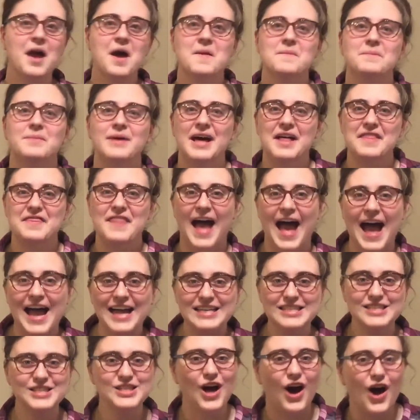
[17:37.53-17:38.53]
But that
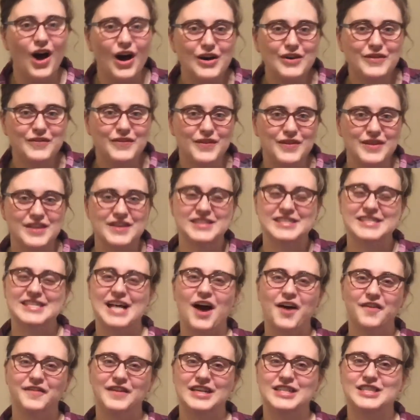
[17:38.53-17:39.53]
is all for the
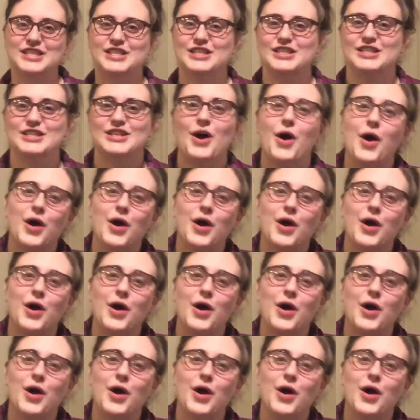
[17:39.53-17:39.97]
Salvation